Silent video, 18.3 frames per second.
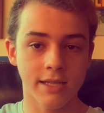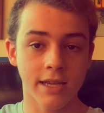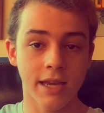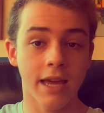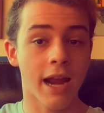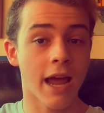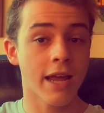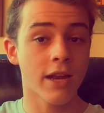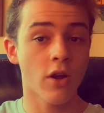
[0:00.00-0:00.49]

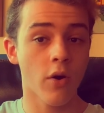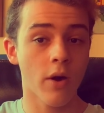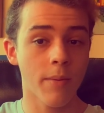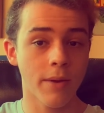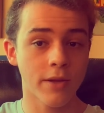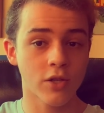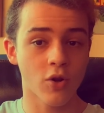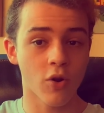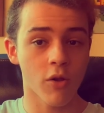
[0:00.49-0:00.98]
again, I know I
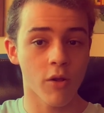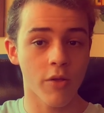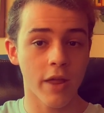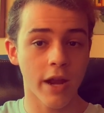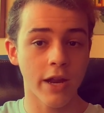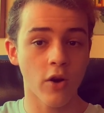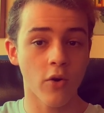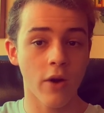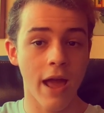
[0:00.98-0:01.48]
mentioned earlier that
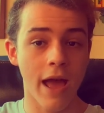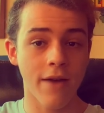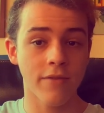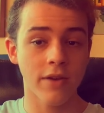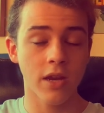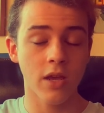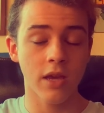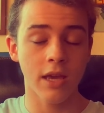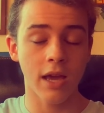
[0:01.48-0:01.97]
I don't have
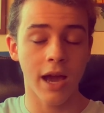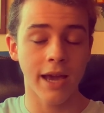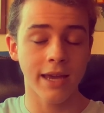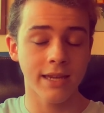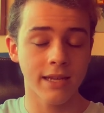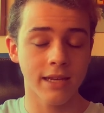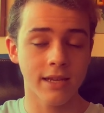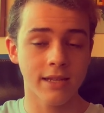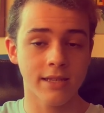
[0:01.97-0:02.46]
any
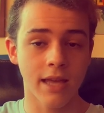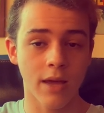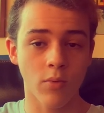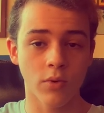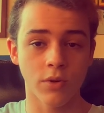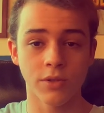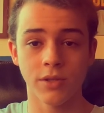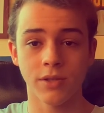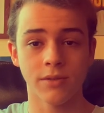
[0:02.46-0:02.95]
ideas that
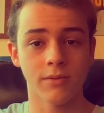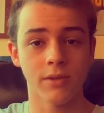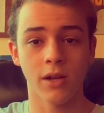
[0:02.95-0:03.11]
we're just,